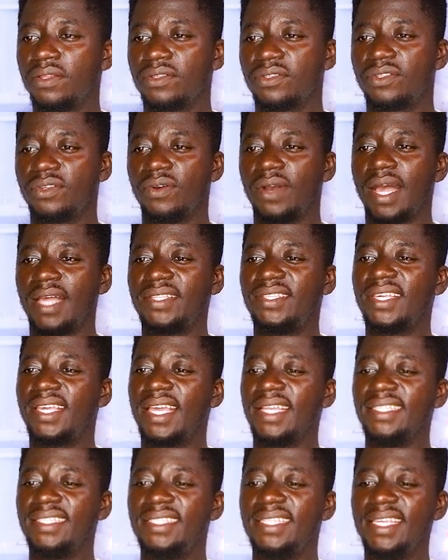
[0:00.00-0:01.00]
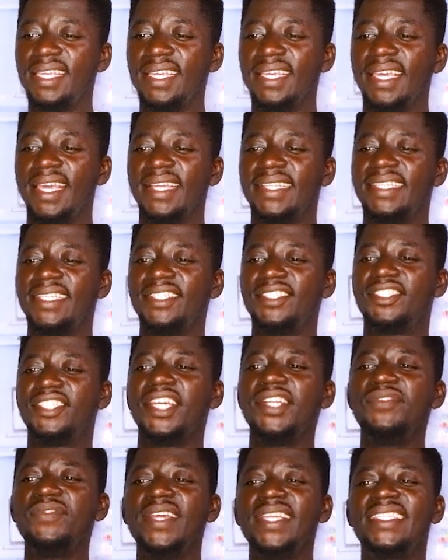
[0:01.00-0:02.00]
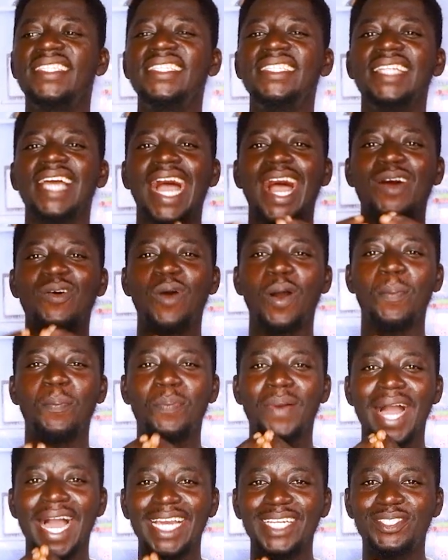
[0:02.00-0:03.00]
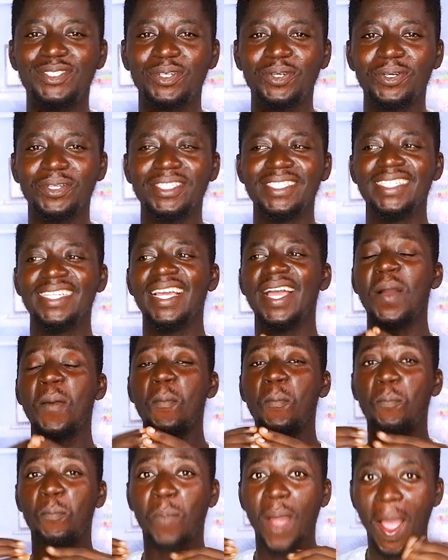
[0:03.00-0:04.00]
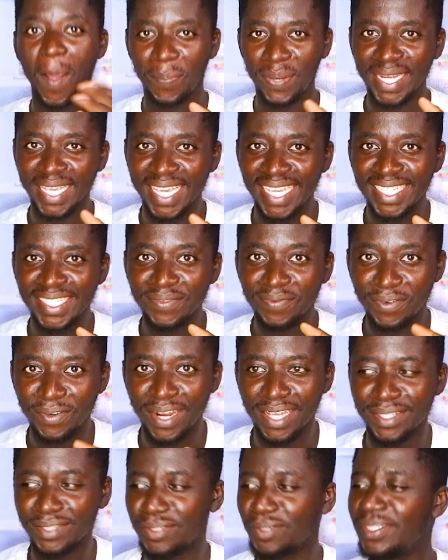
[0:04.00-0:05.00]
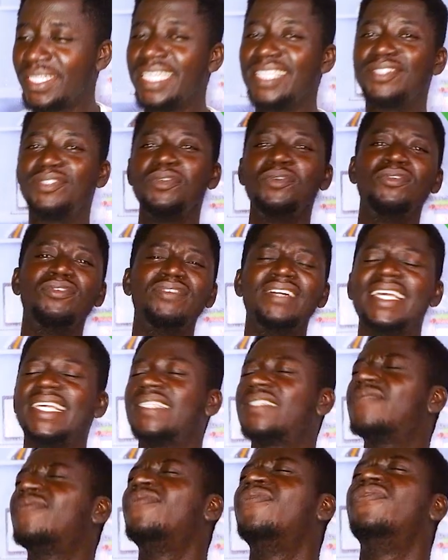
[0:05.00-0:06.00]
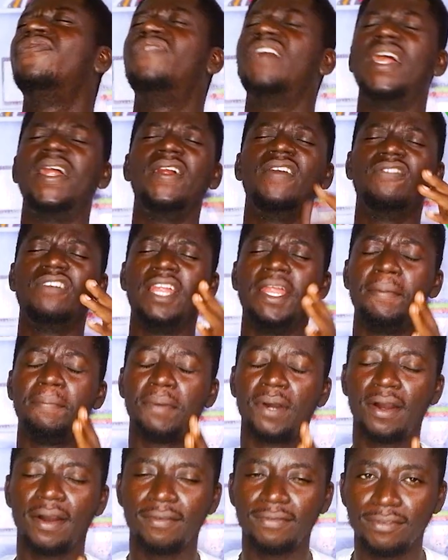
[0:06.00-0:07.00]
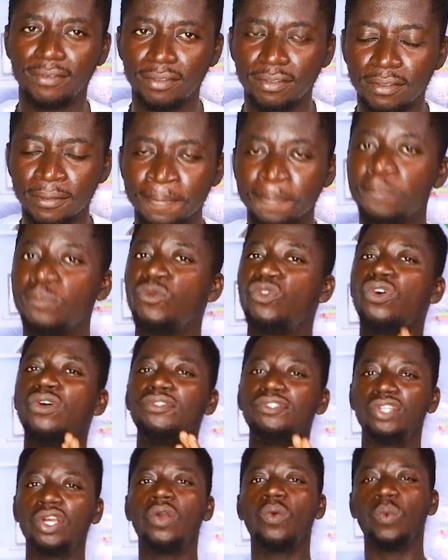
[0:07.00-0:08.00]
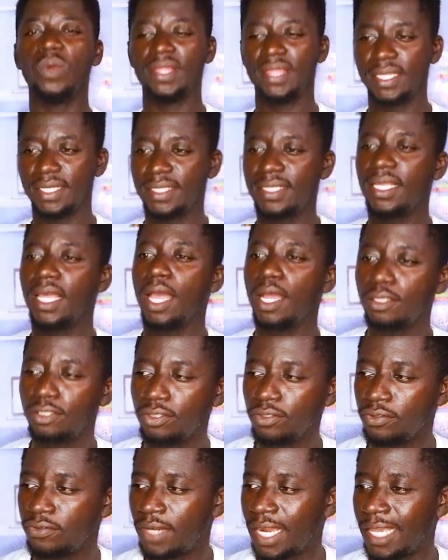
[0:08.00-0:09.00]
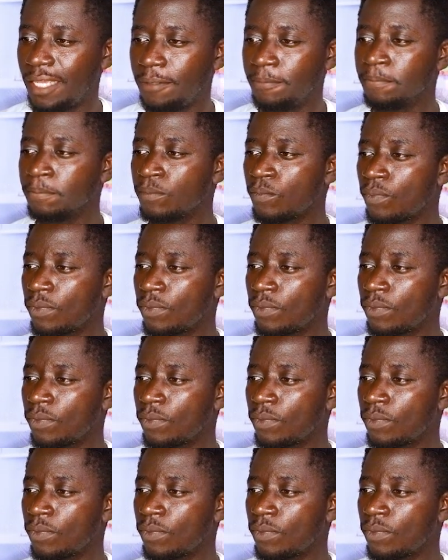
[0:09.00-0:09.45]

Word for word: So as you can see, it is generating our Python application for us. So this tool is very, very powerful. Don't joke with this tool, right?